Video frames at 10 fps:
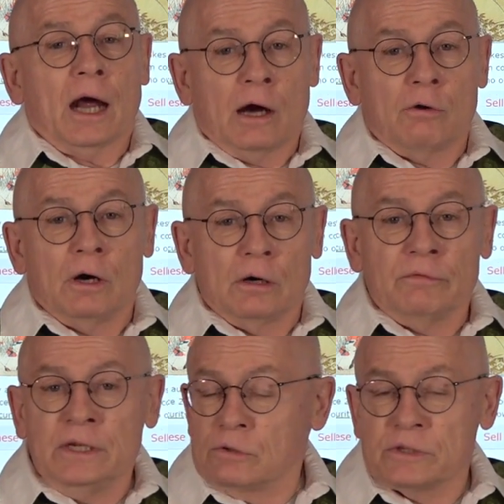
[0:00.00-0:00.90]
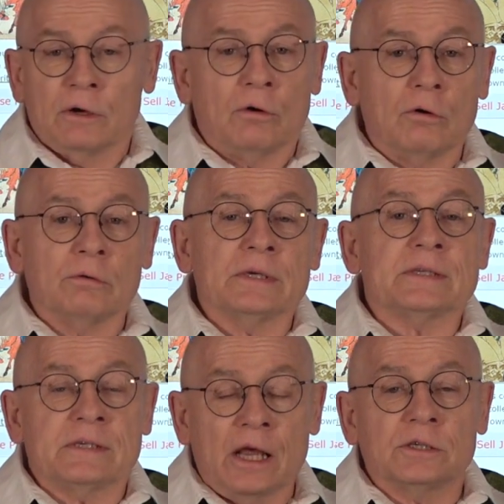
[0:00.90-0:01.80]
Our videos are always
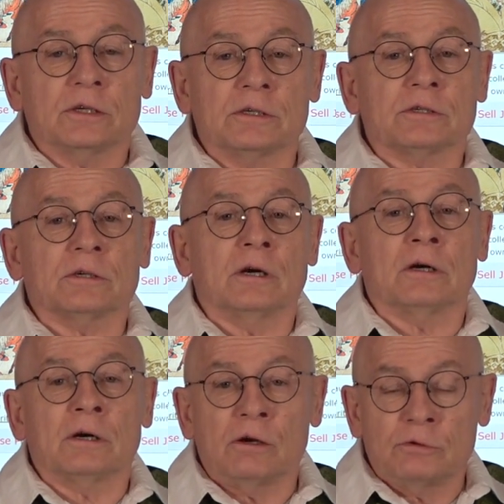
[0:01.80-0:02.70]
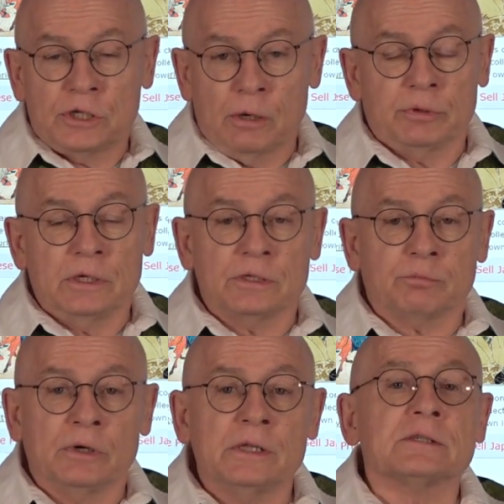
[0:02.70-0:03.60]
centered around Japanese
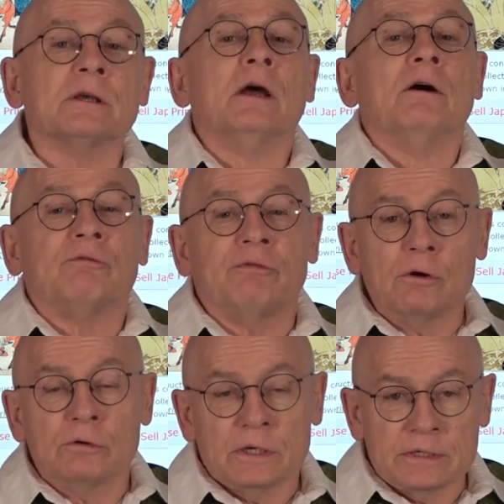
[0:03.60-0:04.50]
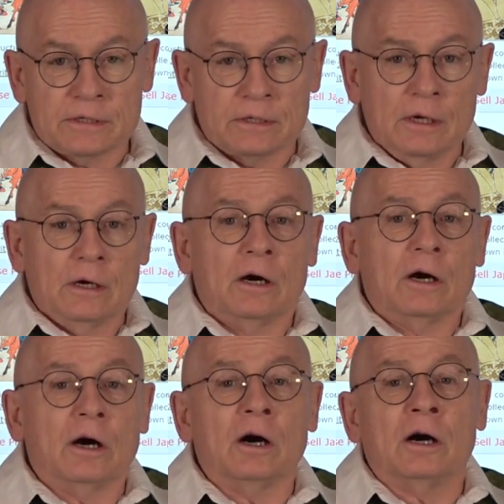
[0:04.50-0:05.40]
prints, focused
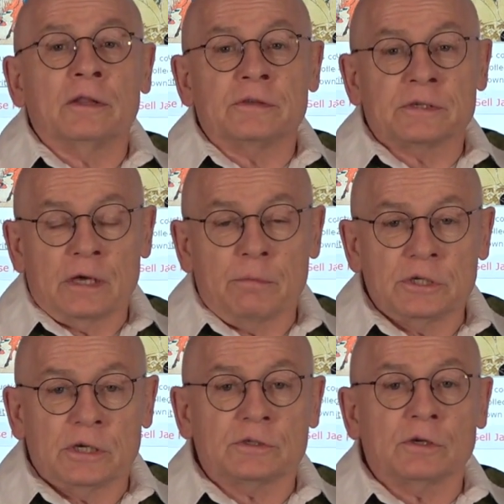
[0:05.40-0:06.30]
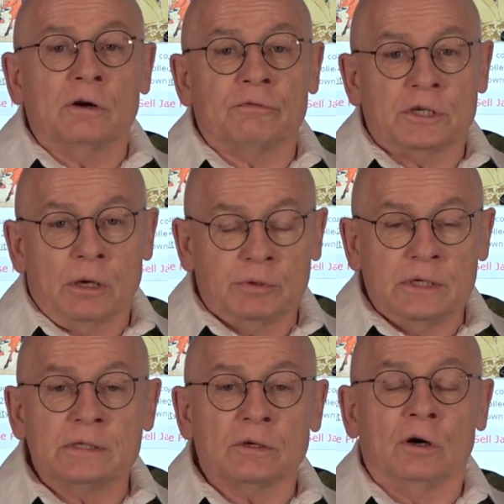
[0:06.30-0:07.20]
on the subjects of
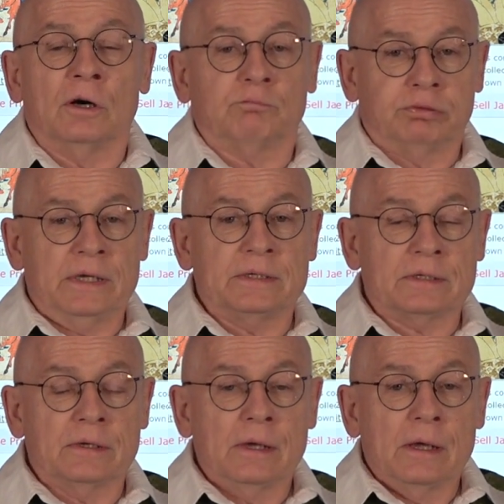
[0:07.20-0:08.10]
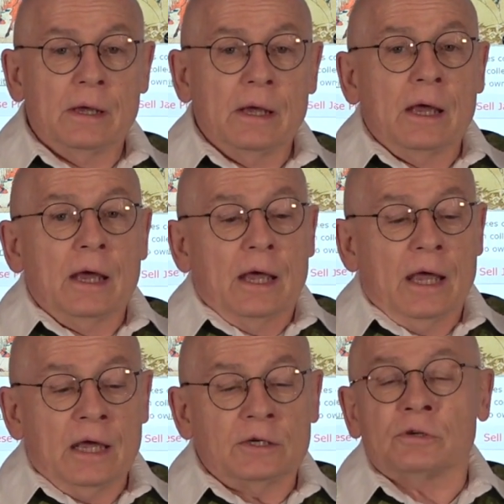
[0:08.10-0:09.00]
Japanese art prints.
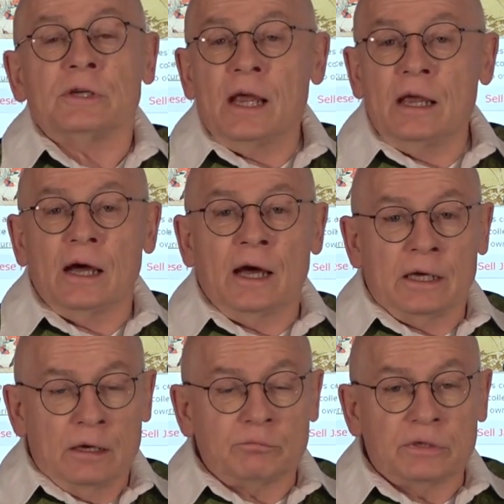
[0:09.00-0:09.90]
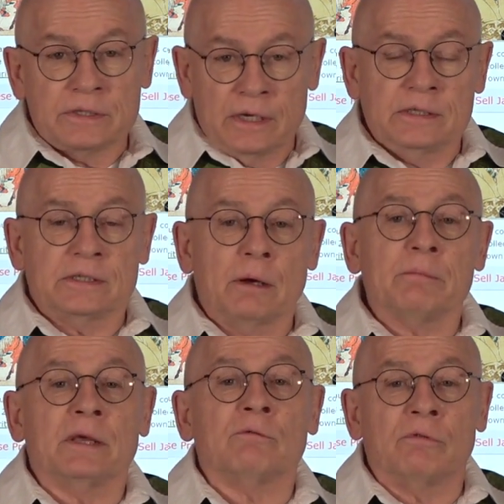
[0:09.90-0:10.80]
And today I can present
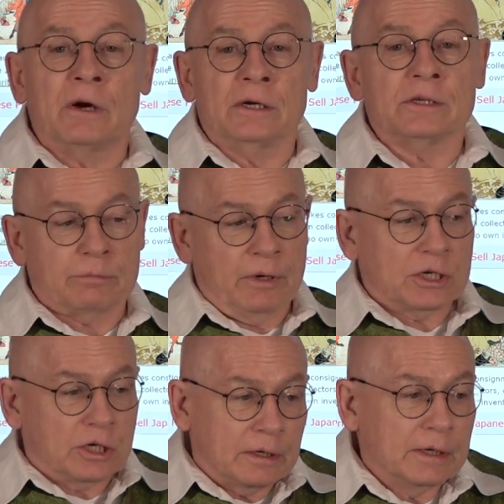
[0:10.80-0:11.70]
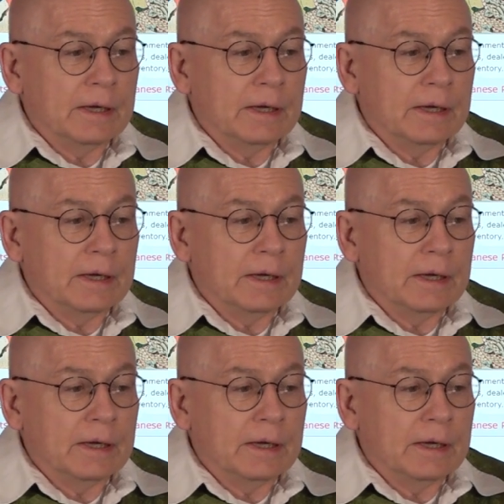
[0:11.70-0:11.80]
something very special.